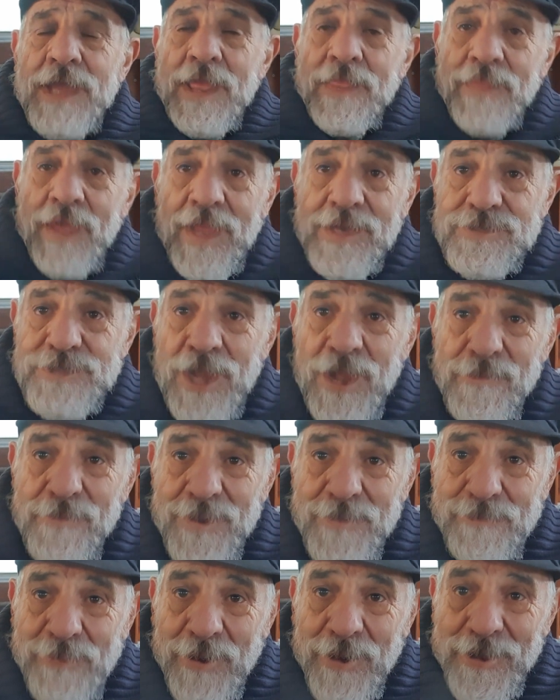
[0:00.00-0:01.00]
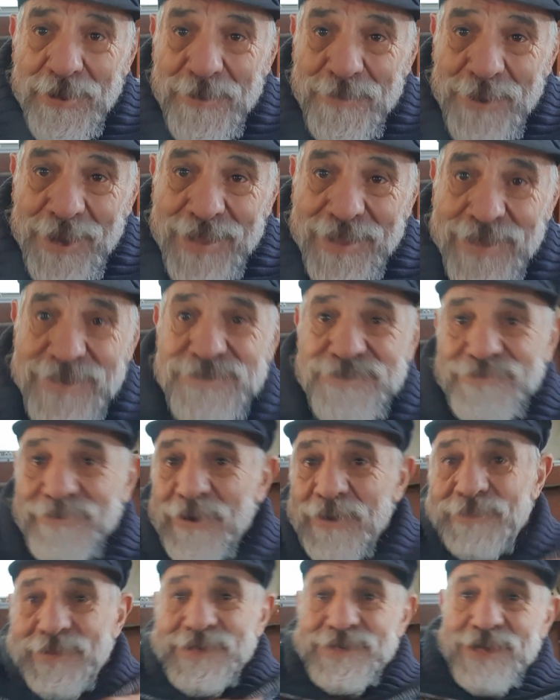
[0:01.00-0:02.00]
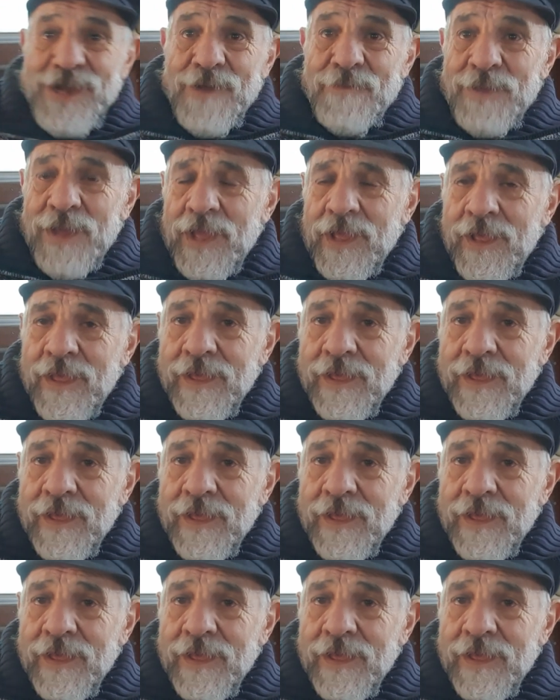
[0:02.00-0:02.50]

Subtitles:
That jumper, by the way, that stripy jumper,